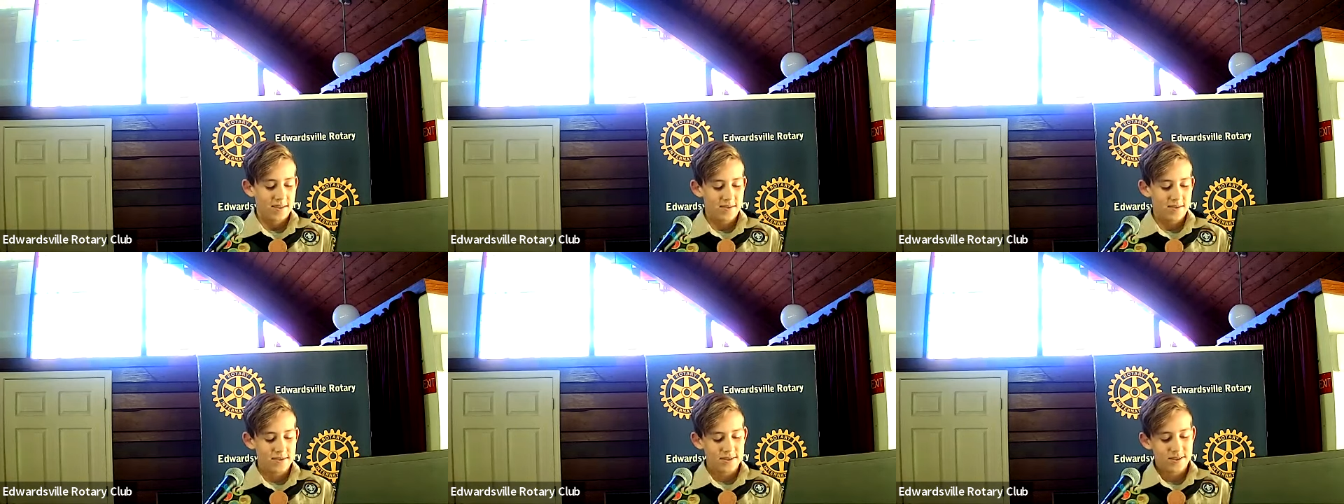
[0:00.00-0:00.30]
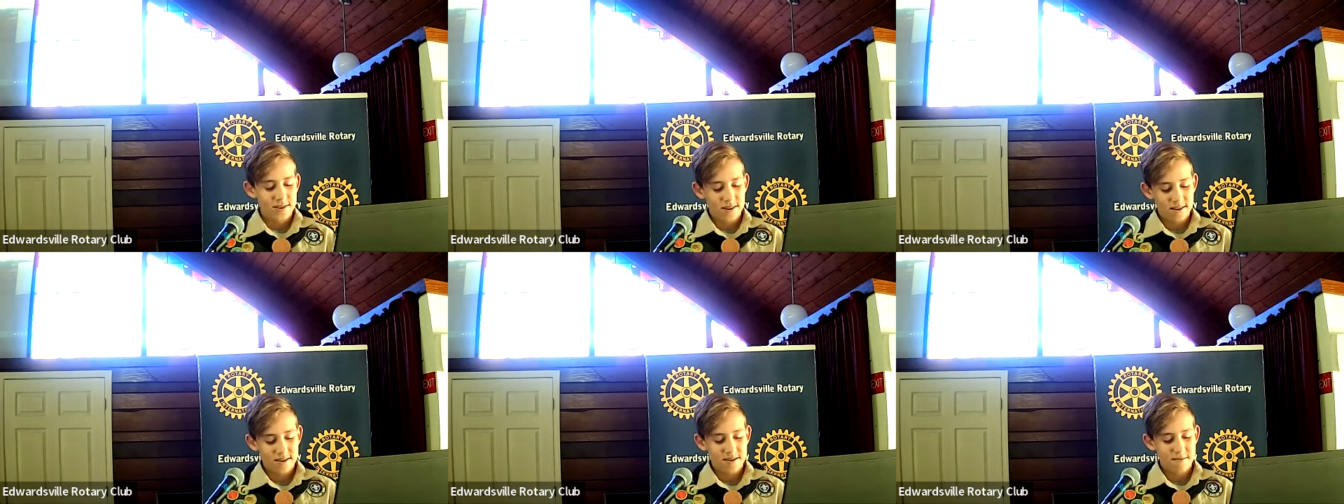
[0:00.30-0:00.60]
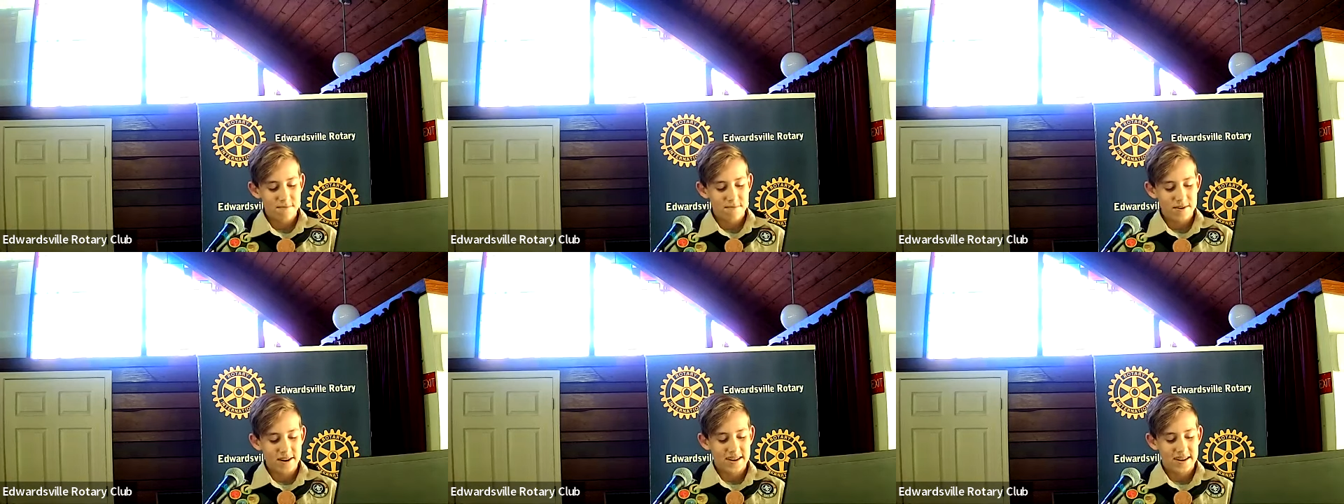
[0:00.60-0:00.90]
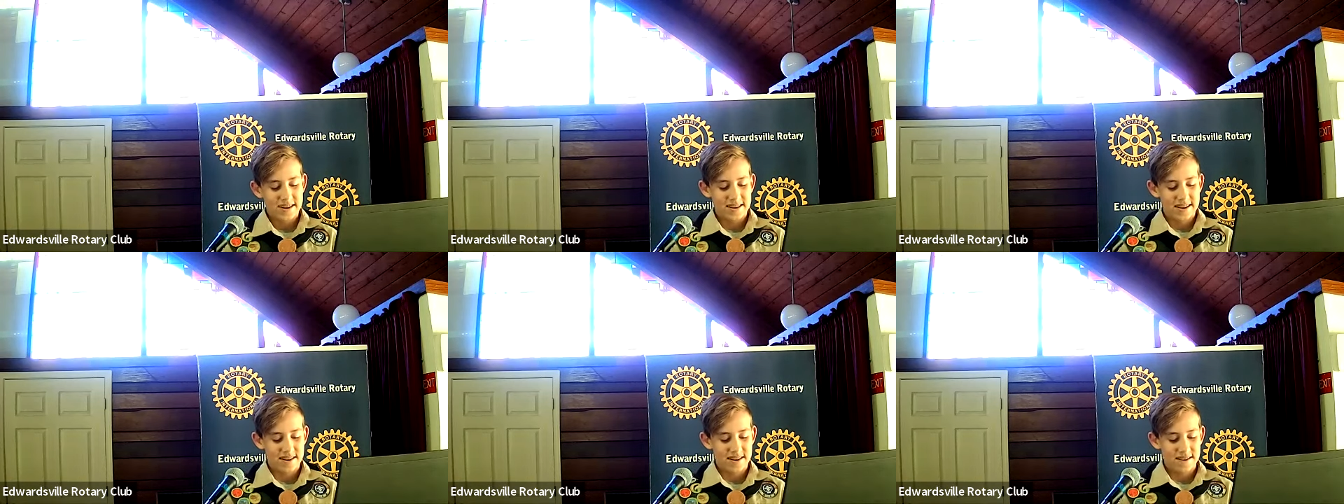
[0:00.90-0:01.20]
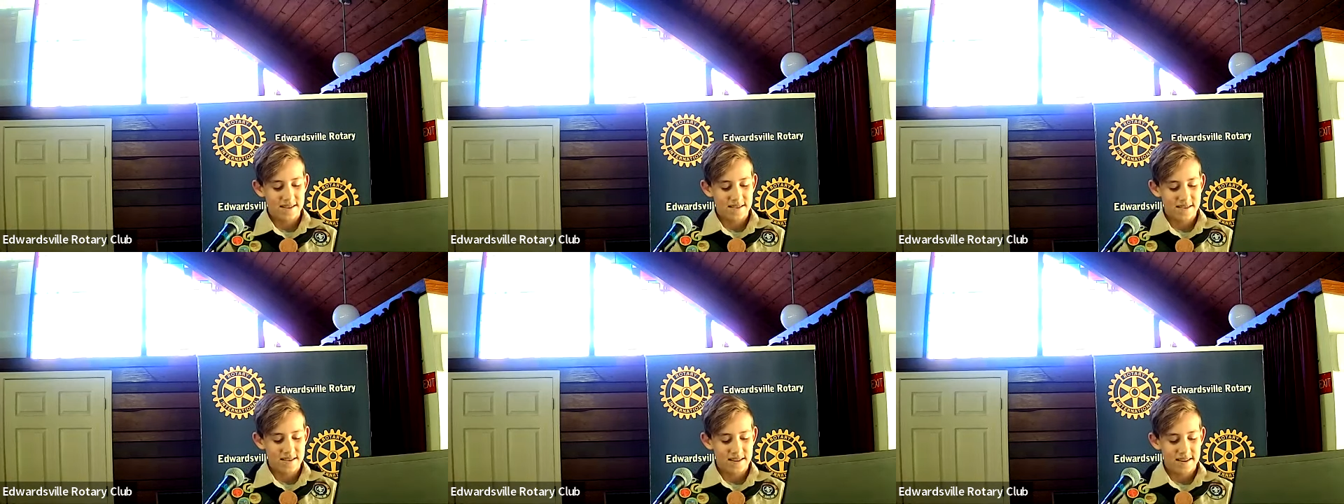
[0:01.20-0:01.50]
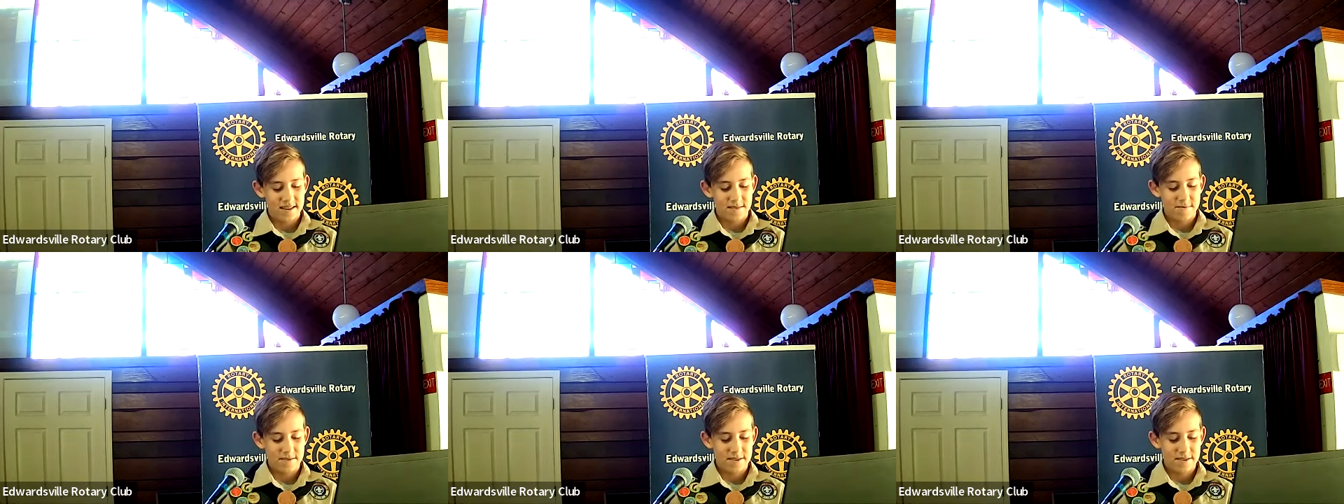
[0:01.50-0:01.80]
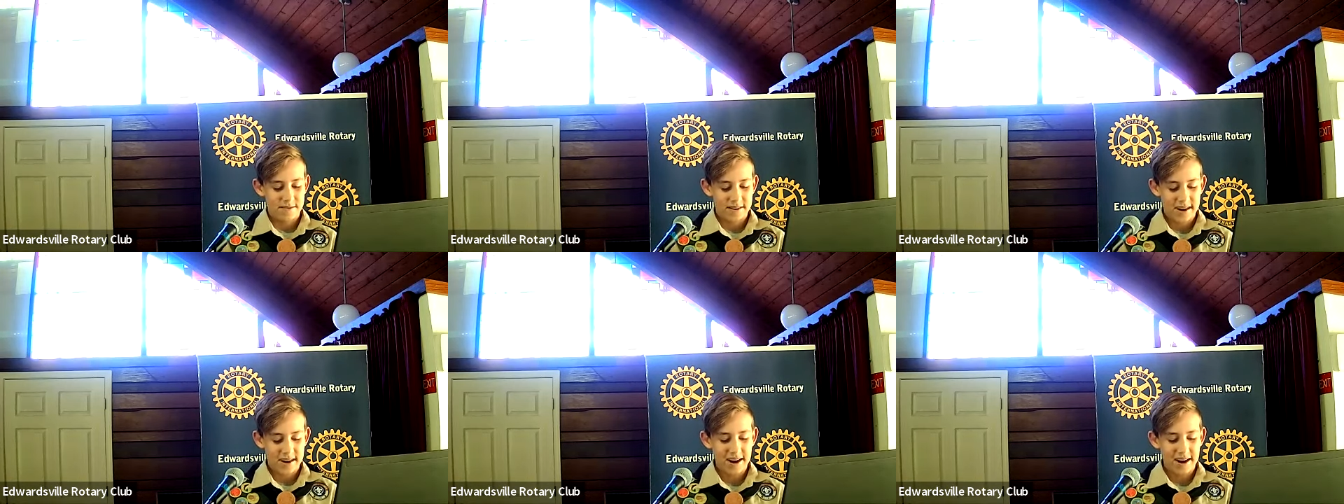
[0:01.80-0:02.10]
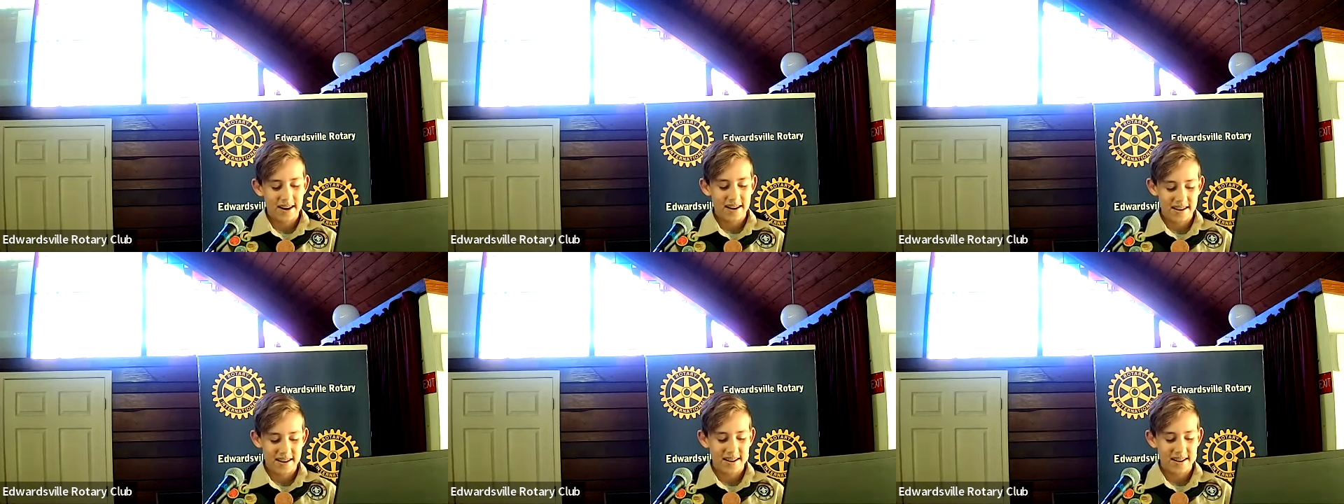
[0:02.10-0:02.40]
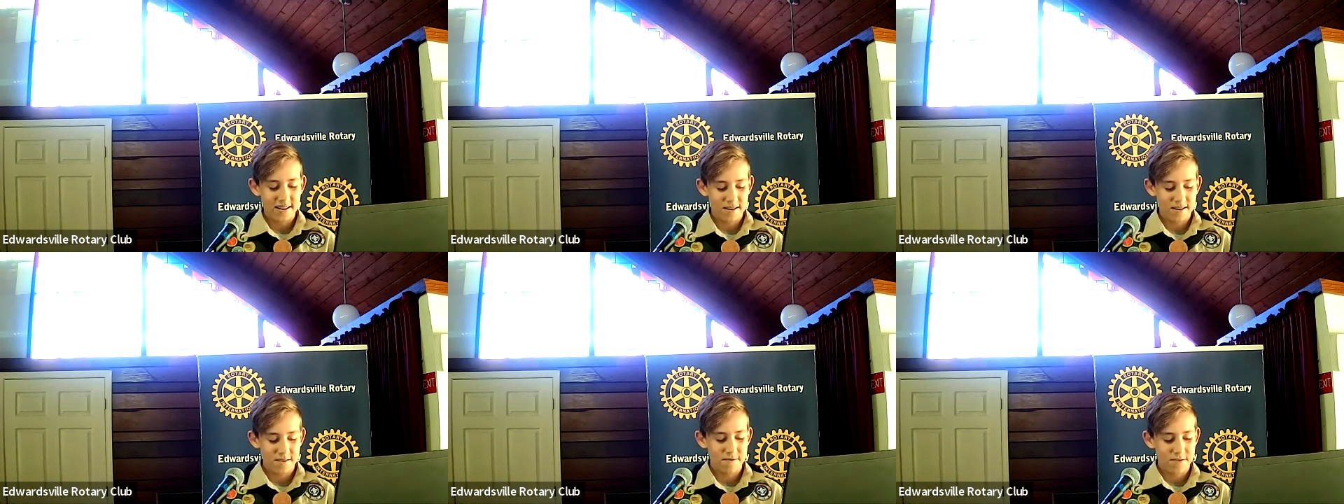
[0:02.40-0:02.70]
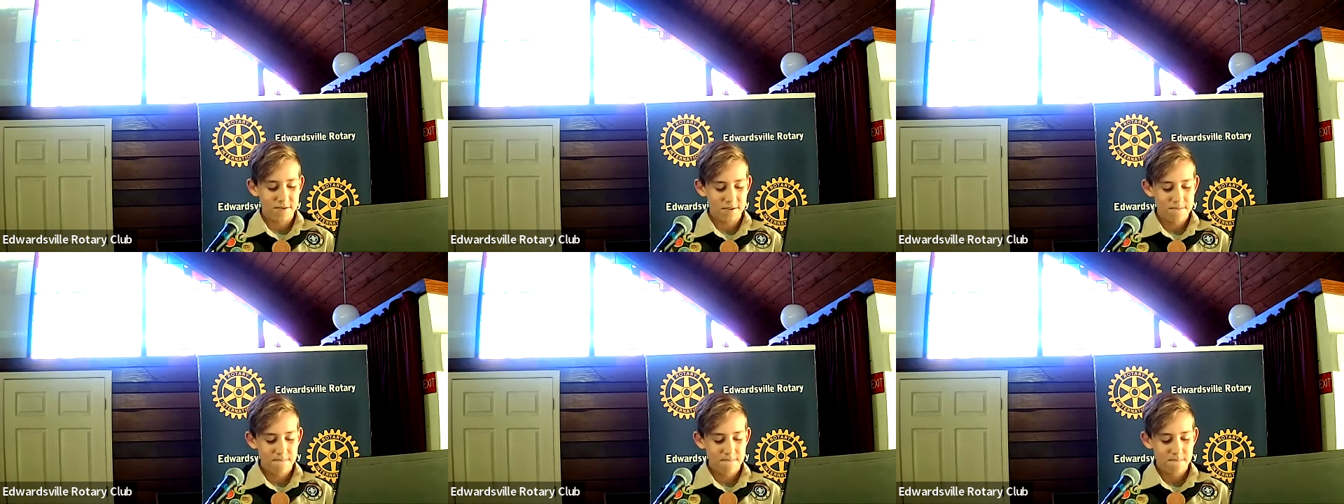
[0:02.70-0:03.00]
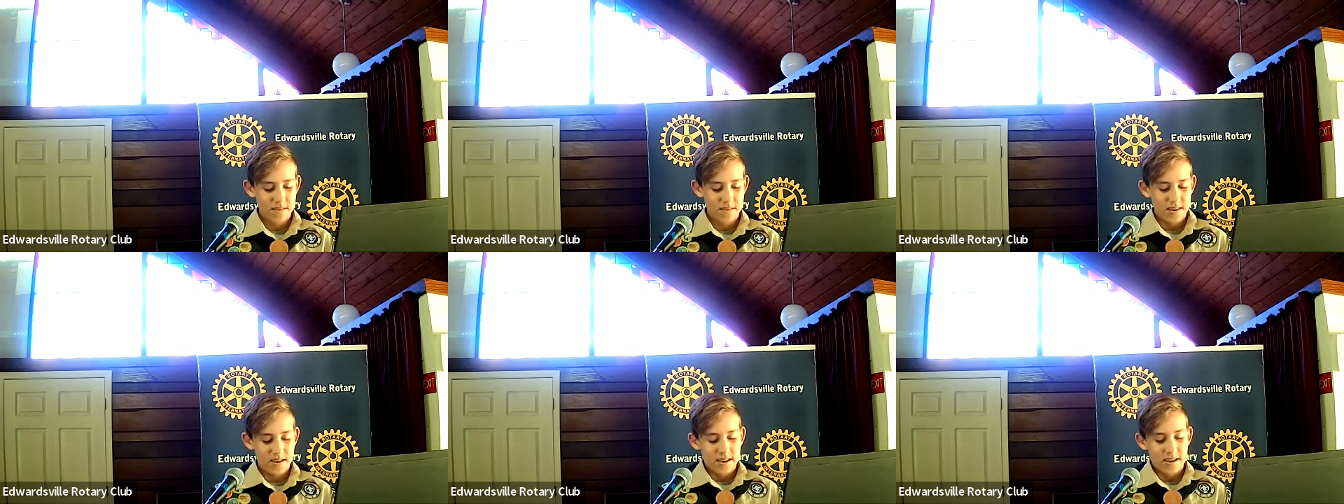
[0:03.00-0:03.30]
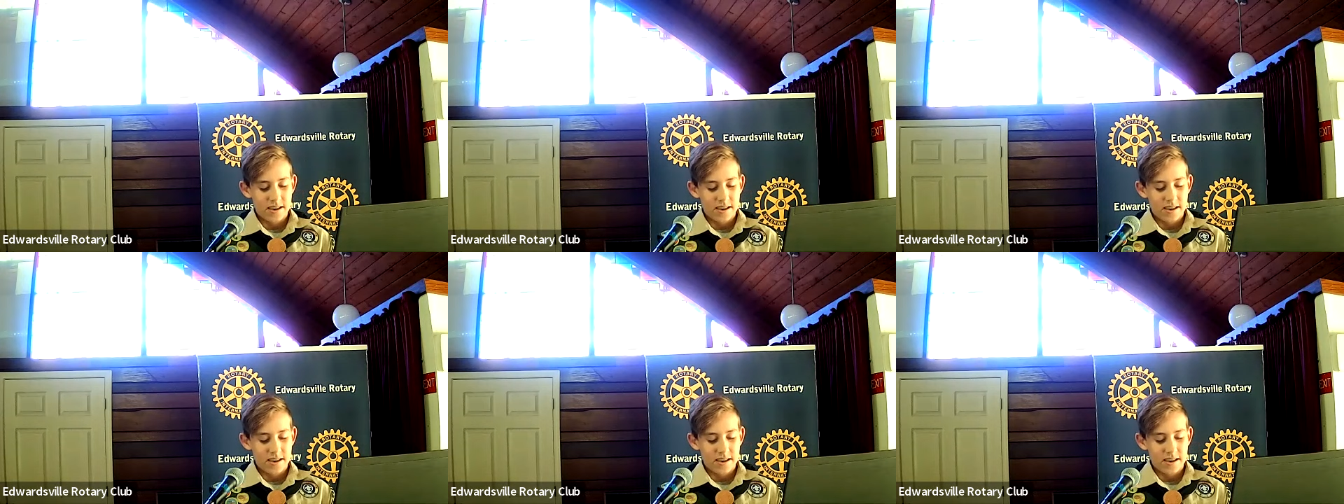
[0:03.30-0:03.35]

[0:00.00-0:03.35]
started to break down, and we kind of needed a new one.